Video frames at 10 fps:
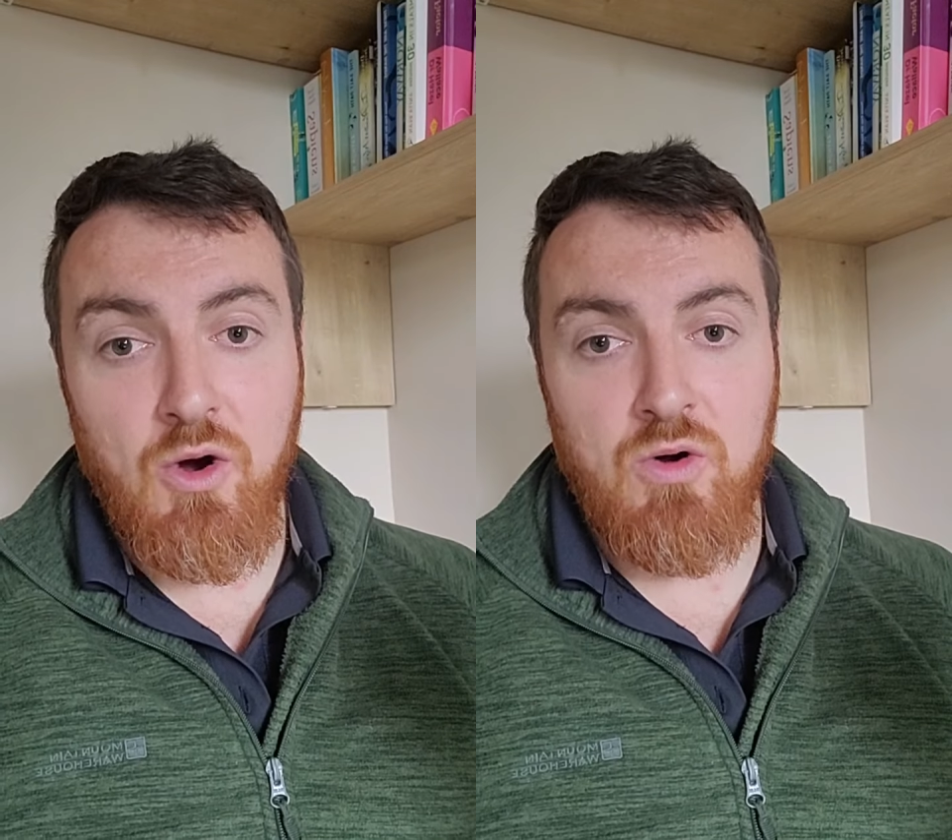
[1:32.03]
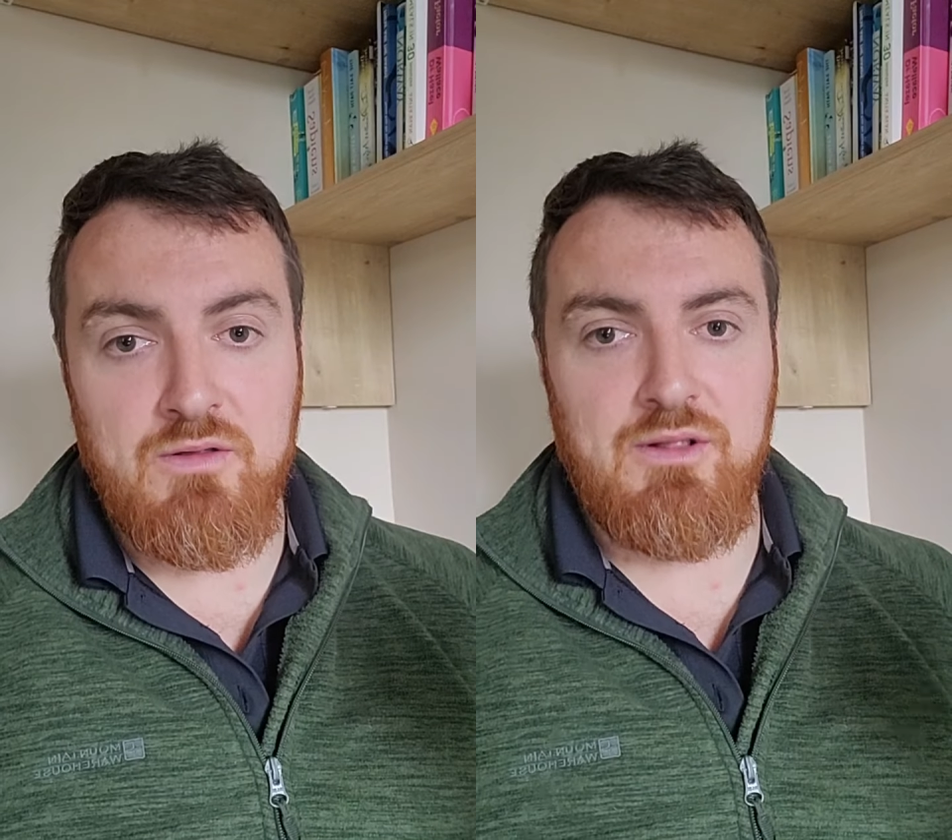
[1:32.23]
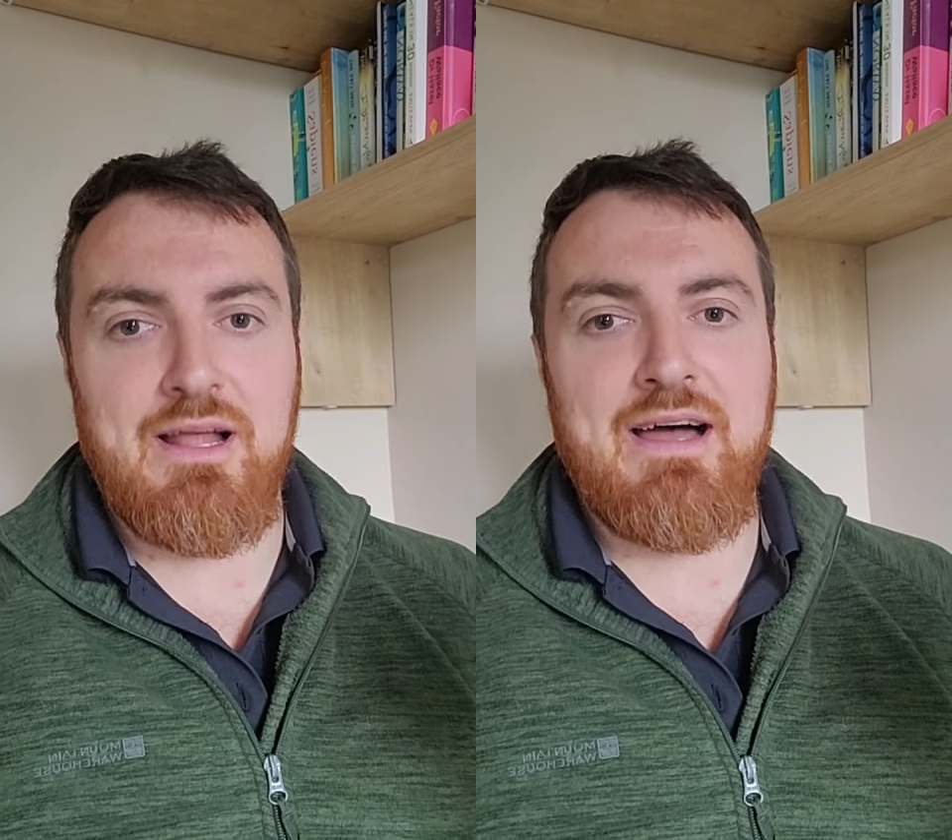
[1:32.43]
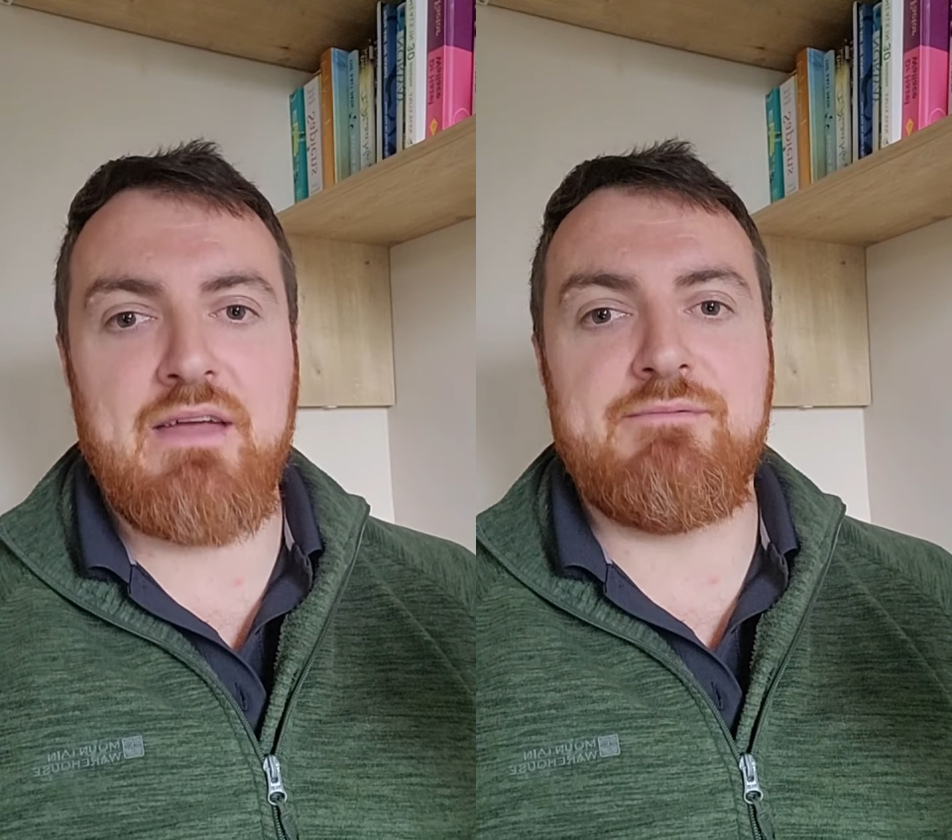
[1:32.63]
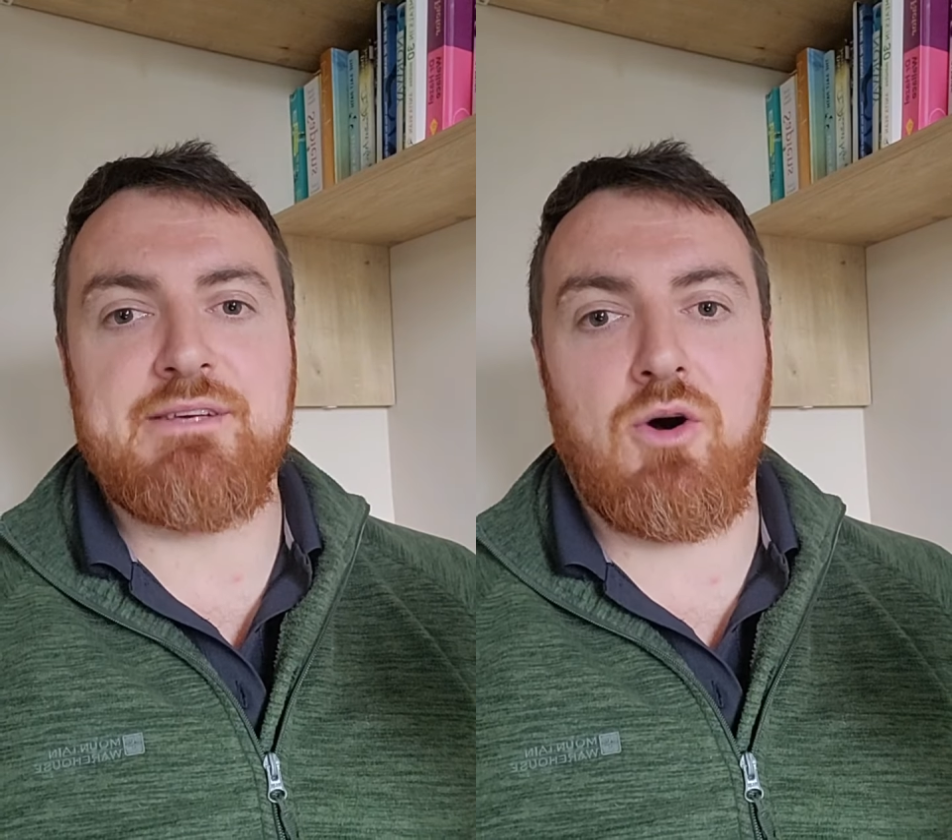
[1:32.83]
or the
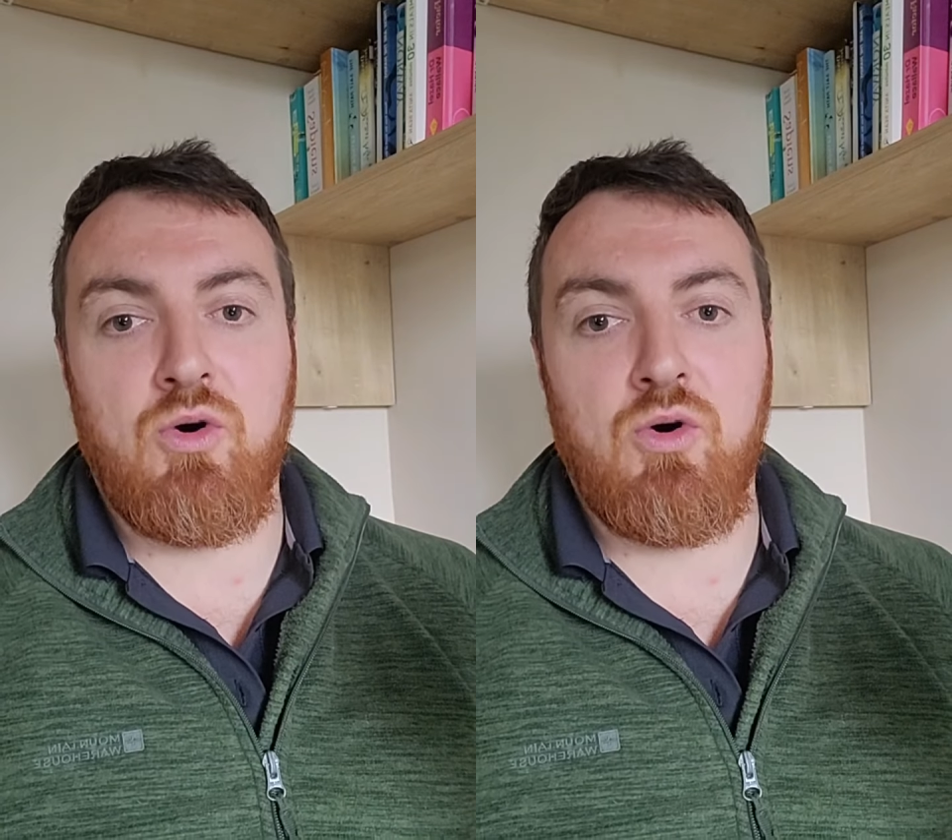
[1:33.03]
lives